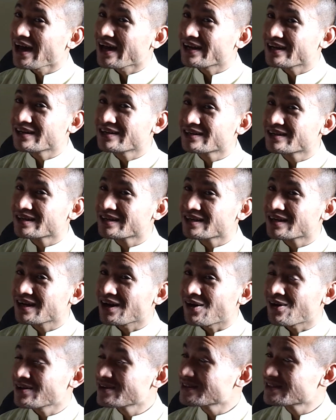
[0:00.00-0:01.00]
and
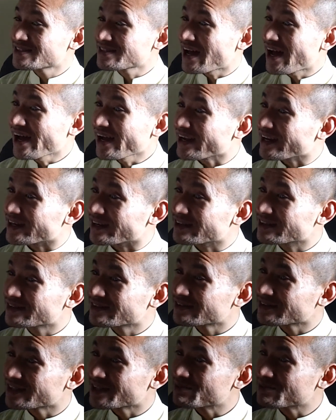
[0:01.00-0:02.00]
Hun Sen
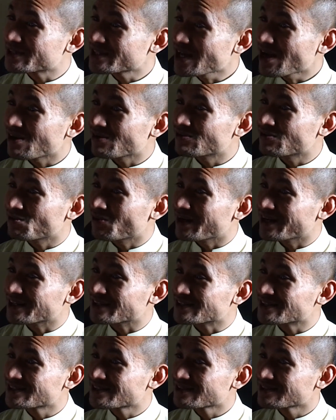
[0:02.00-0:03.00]
himself
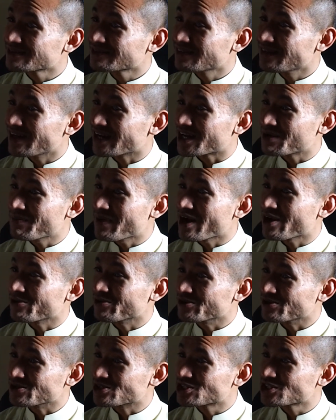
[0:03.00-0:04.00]
was a Khmer
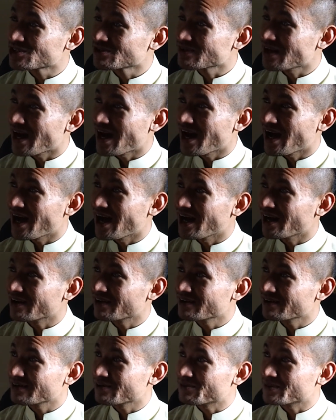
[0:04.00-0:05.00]
Rouge,
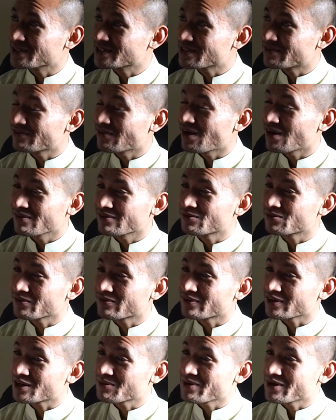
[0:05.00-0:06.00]
was involved
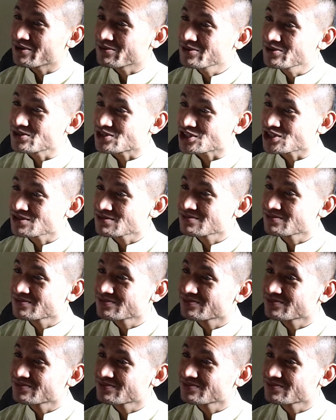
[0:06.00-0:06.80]
with the Khmer Rouge.